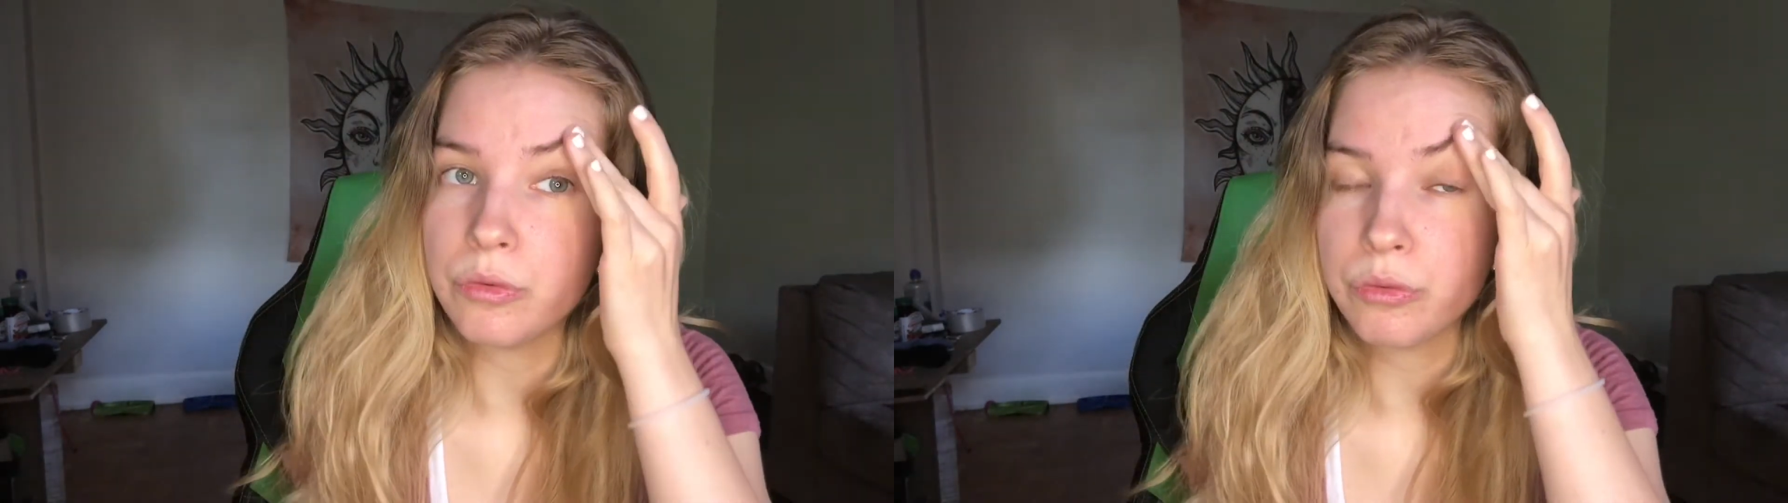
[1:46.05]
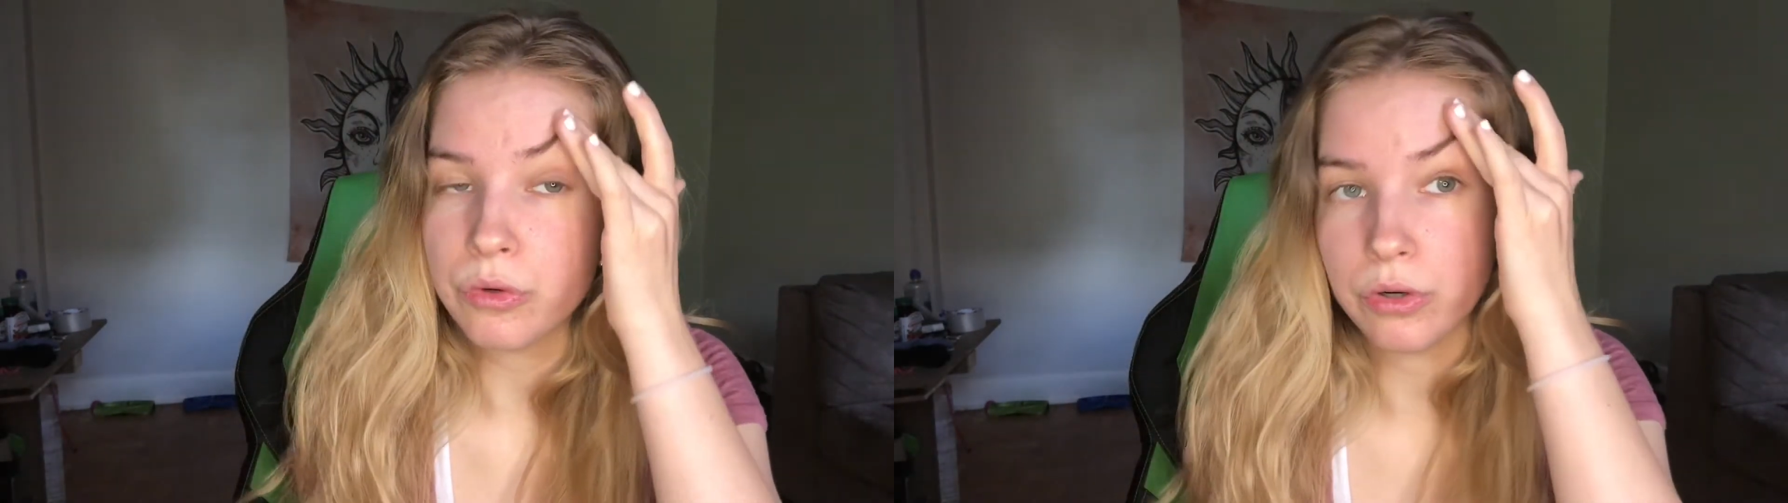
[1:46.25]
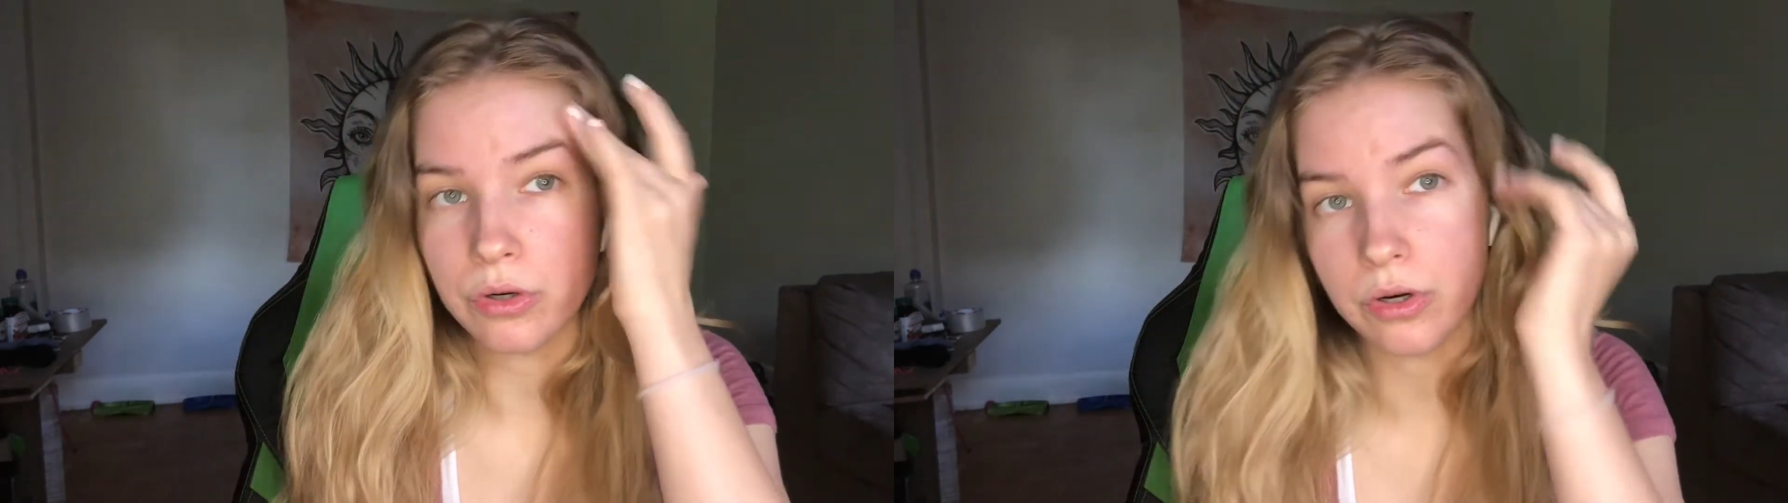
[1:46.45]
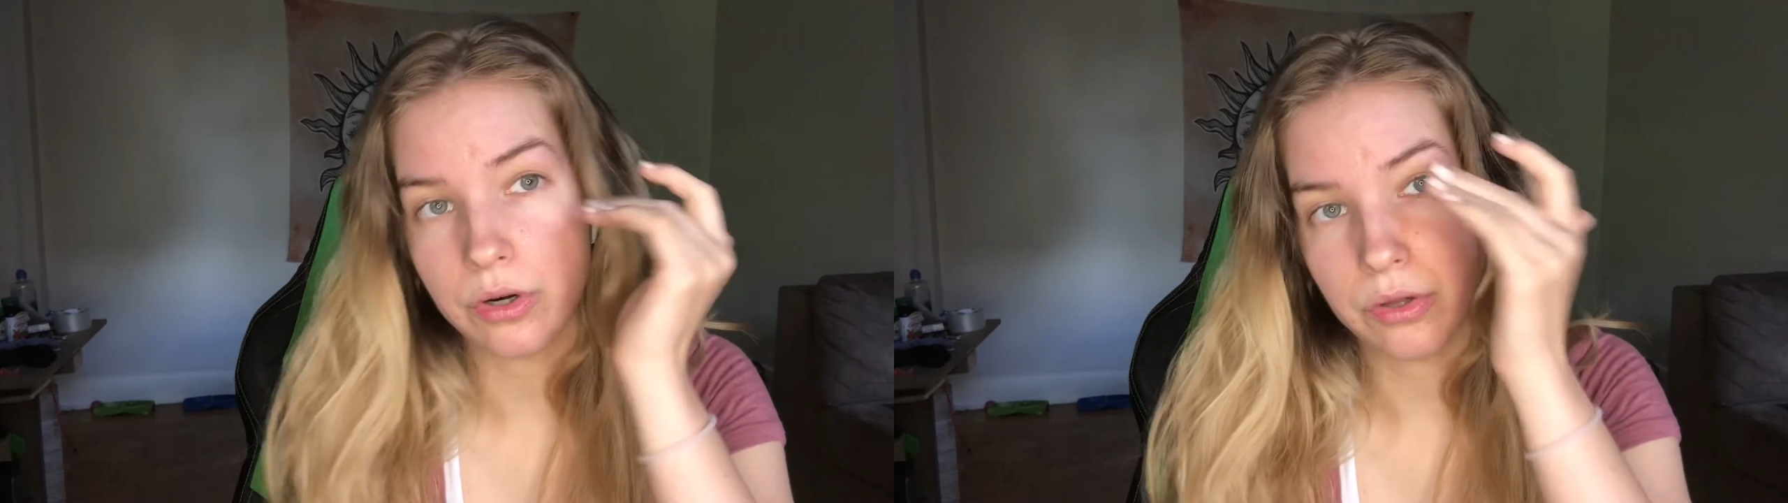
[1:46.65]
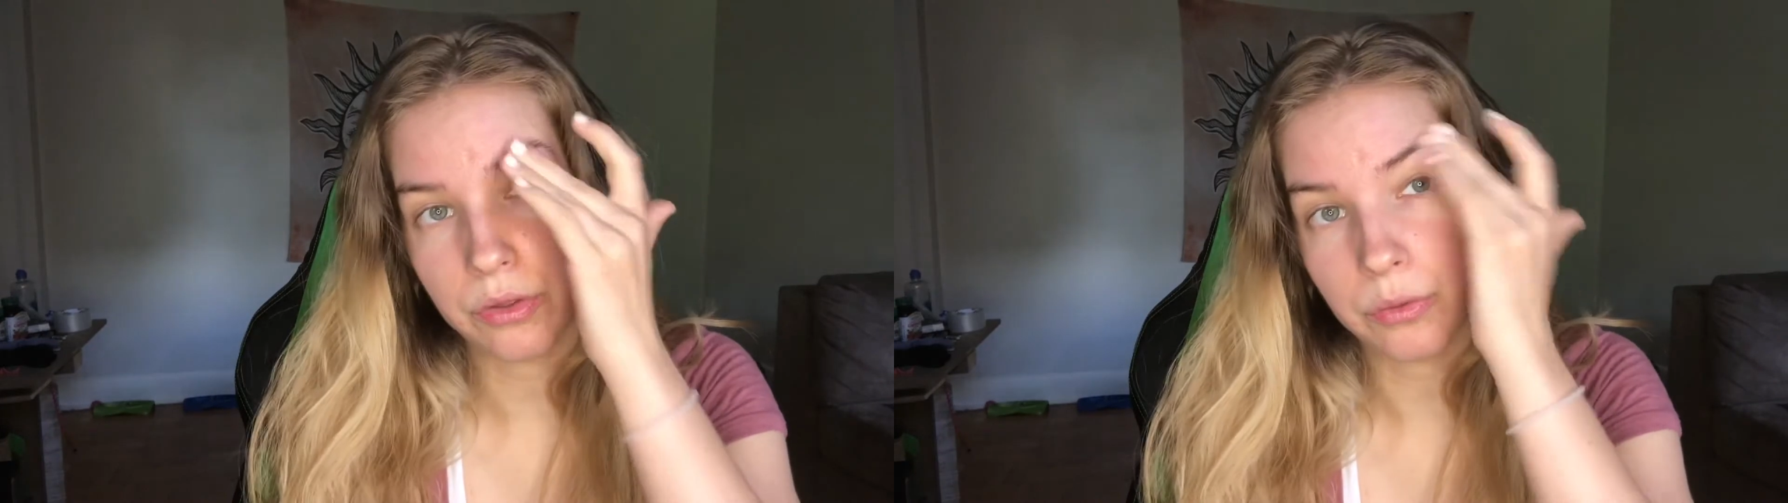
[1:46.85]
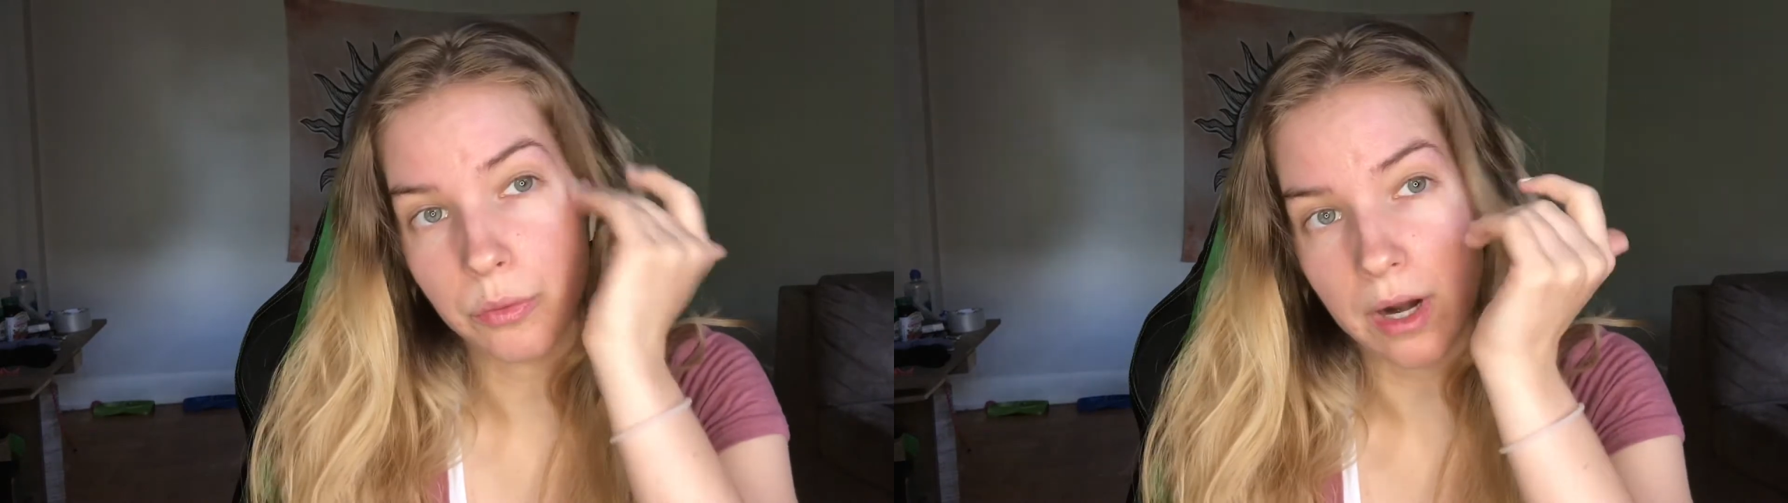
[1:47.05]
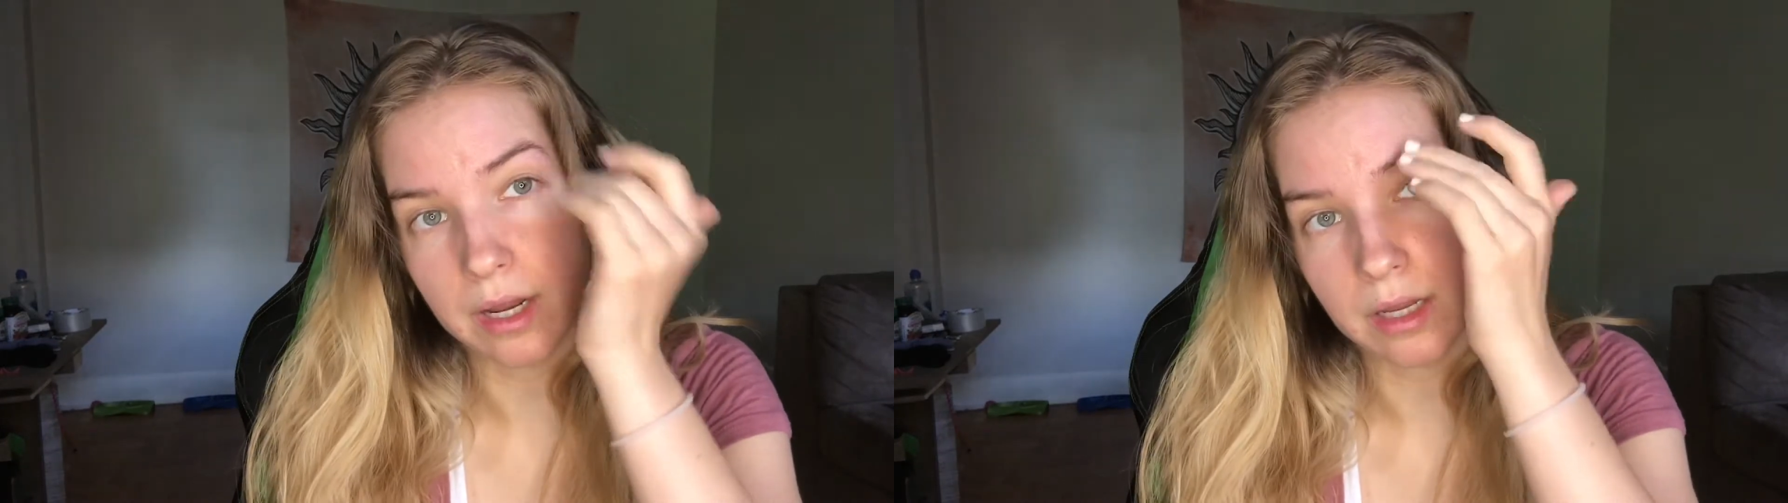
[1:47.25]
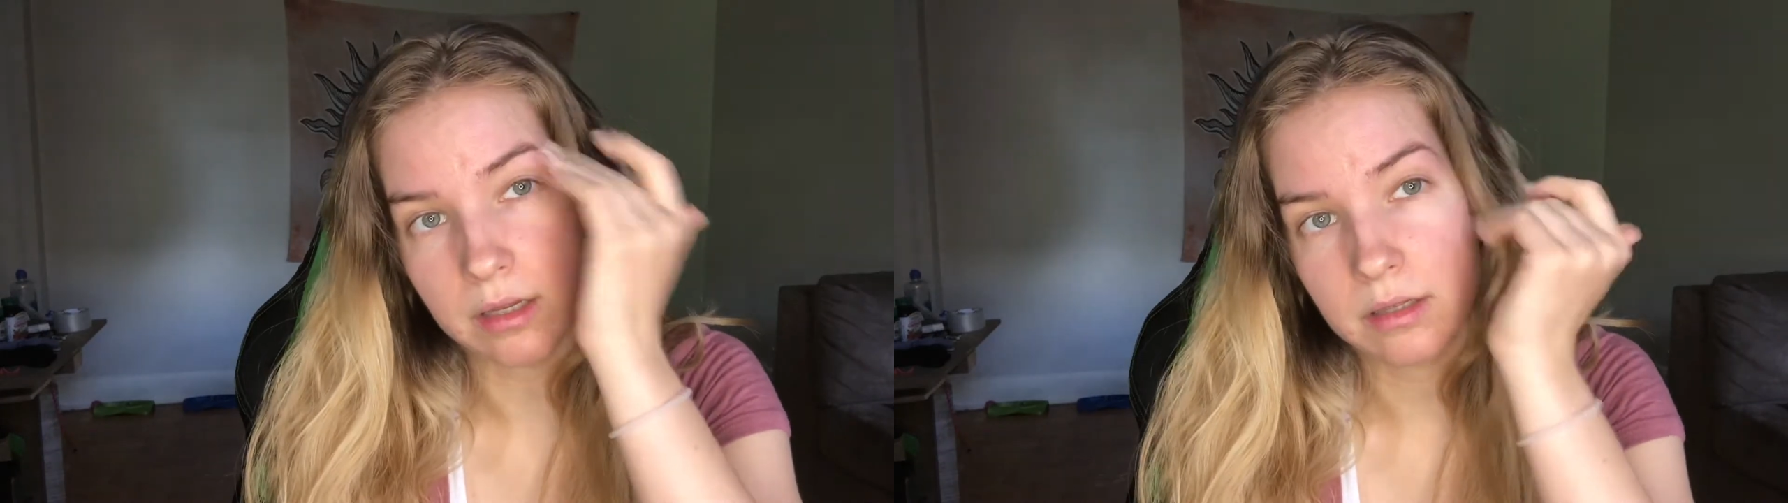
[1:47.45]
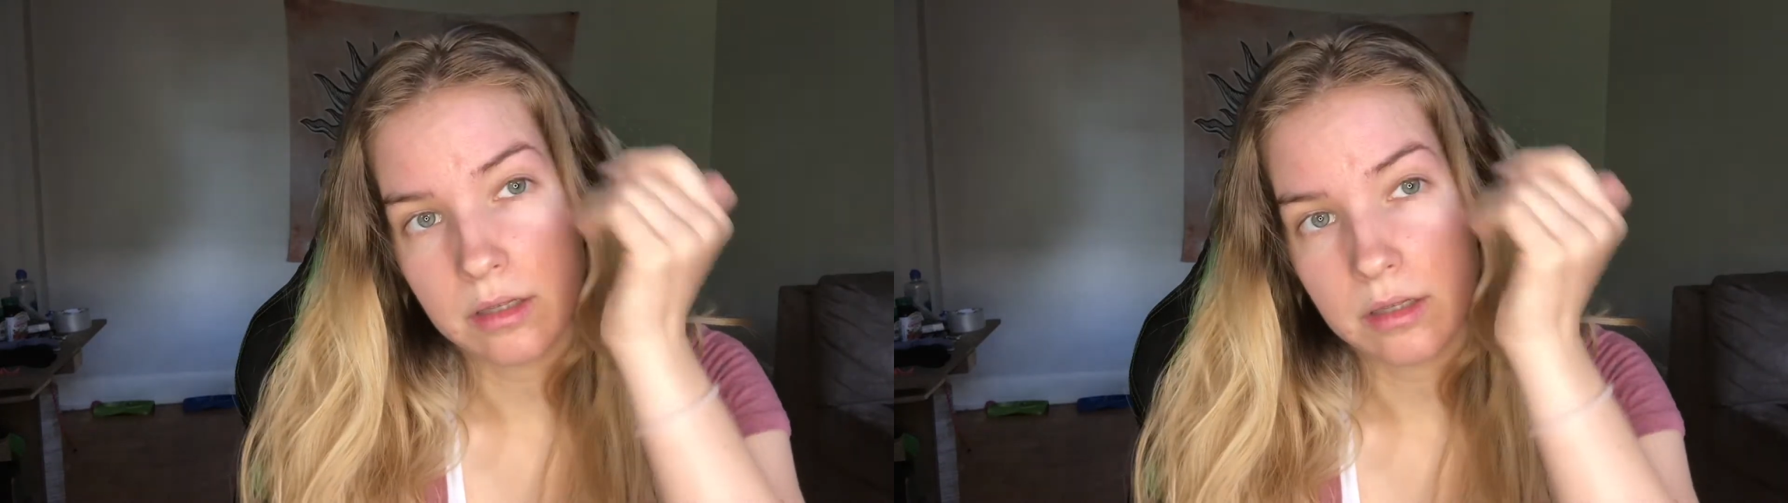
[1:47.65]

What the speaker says: for threading